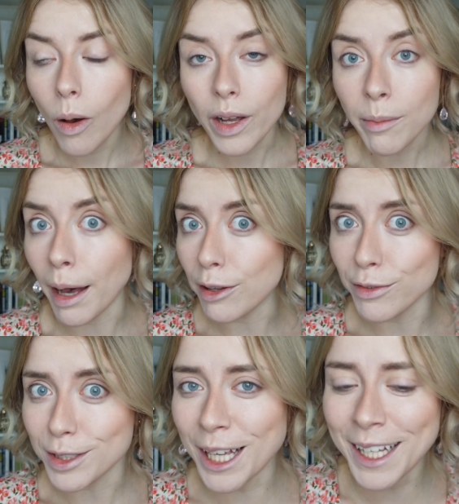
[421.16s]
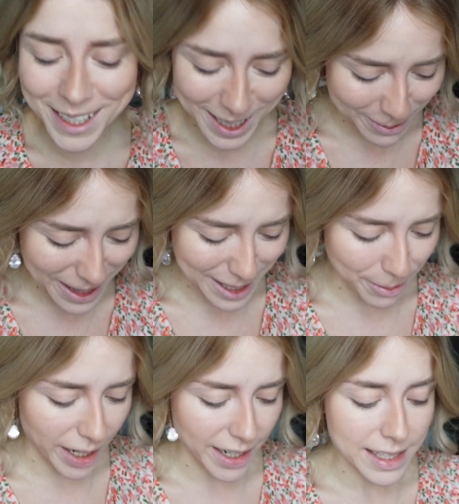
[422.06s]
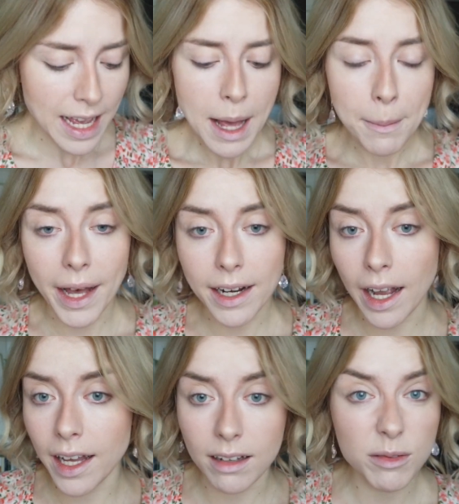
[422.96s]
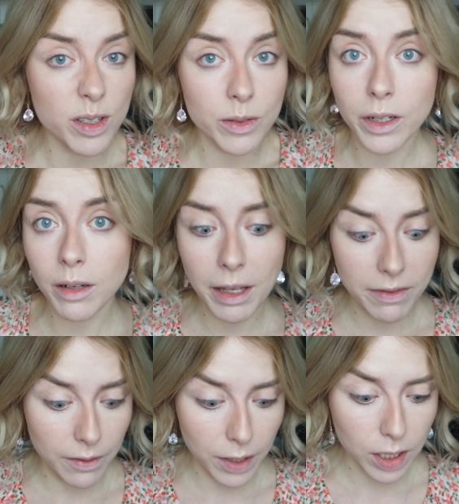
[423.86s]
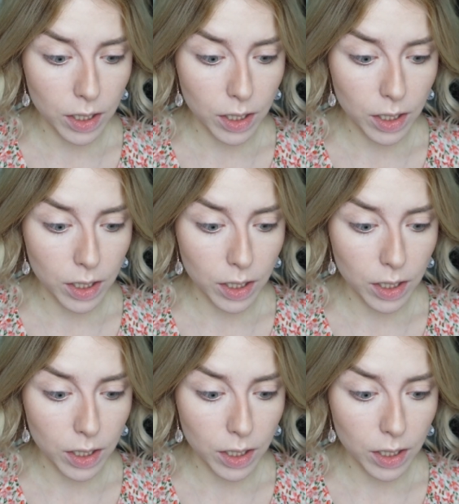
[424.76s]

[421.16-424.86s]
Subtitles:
What a mouthful, some of these products. But just one of my favorite